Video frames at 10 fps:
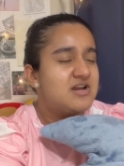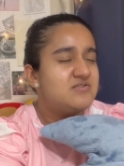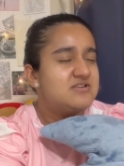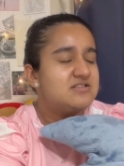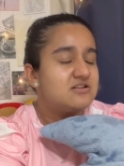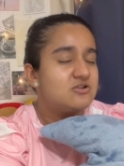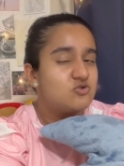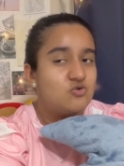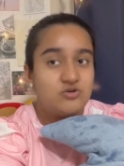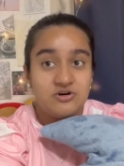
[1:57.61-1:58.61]
every single
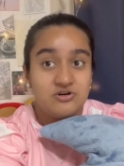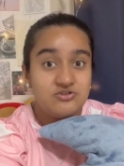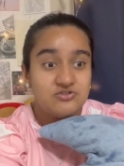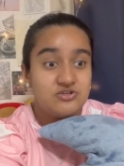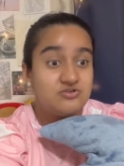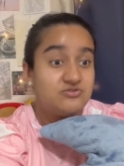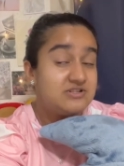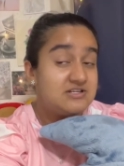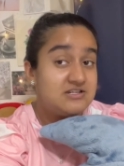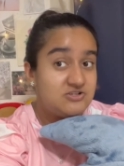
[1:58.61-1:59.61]
corner so you don't
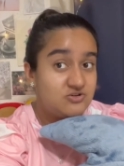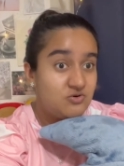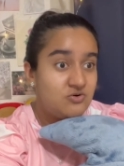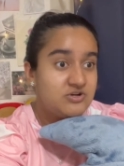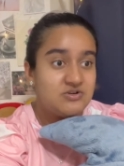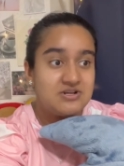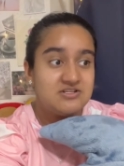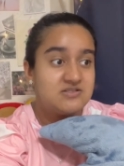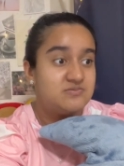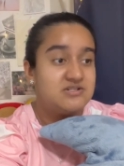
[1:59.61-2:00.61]
really need your own you can
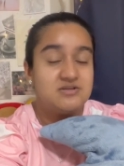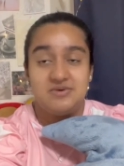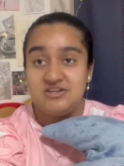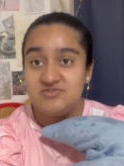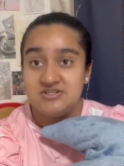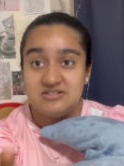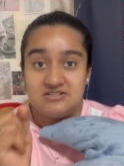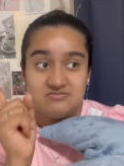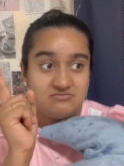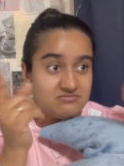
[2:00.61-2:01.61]
just print a page for
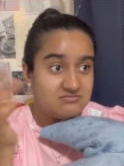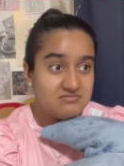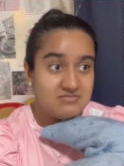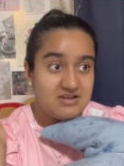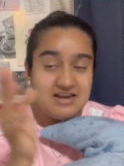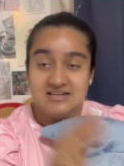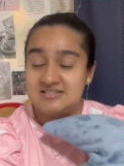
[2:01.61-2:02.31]
eight